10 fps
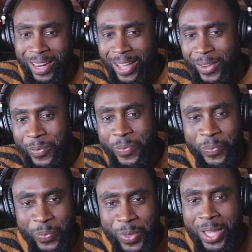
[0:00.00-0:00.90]
out.
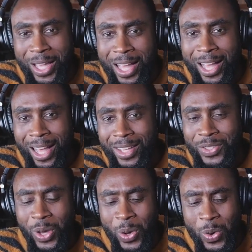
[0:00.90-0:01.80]

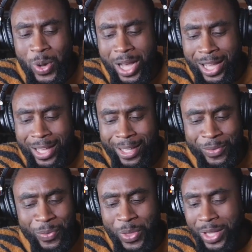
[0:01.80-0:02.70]
So,
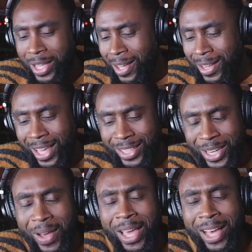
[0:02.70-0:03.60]
yeah, I'll catch it
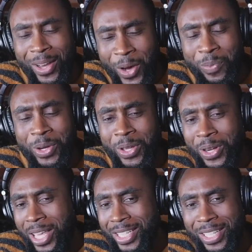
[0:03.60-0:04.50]
up. I hope you're
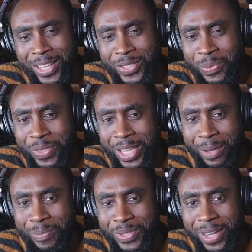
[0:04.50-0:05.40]
catching on some
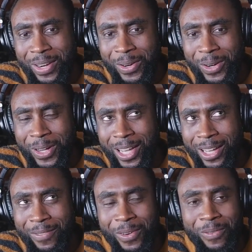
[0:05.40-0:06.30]
themes here.
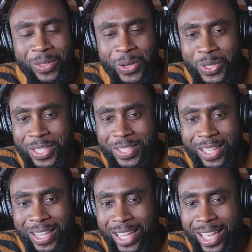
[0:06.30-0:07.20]
For those listening,
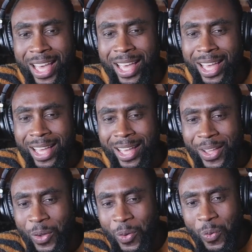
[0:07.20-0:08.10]
like,
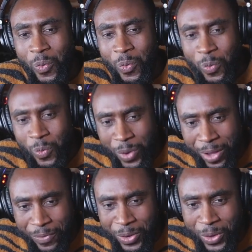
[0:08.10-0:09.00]
if you're